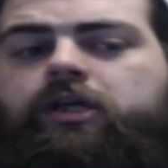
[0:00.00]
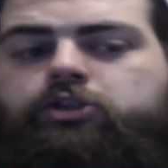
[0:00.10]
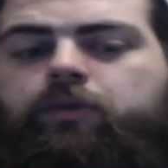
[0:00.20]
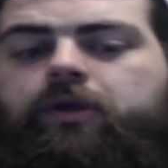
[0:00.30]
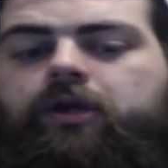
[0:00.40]

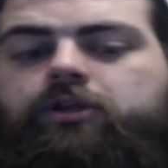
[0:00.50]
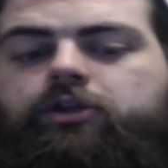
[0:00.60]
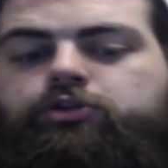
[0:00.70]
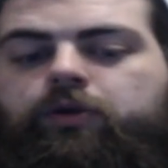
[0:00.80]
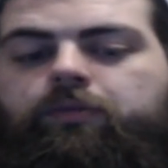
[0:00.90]
jumping into a
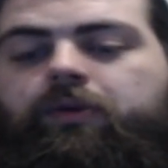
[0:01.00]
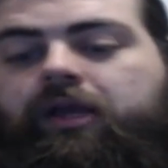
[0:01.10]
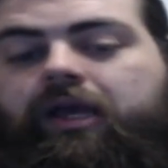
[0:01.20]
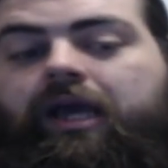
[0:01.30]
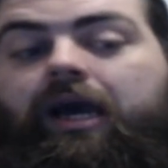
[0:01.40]
stream and be like,
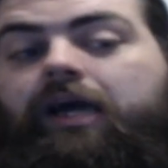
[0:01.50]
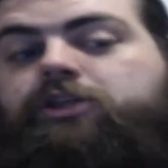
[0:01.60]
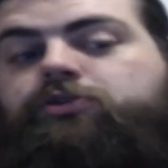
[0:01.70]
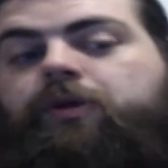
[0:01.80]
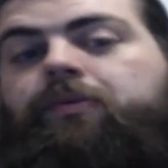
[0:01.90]
hey, I
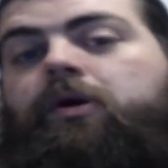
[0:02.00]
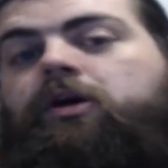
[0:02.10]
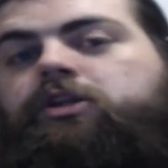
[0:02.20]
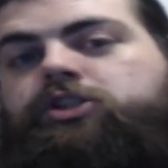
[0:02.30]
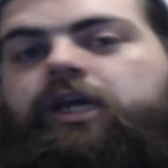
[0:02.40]
stream,
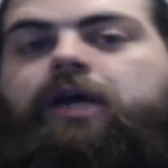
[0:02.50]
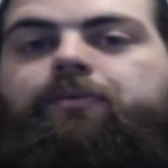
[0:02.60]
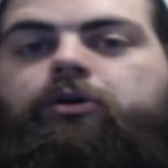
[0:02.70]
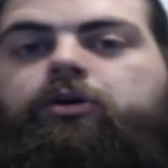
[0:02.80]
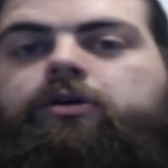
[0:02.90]
check
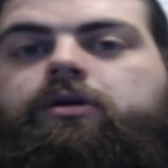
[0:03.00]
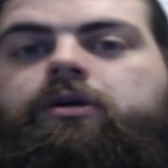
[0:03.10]
me out.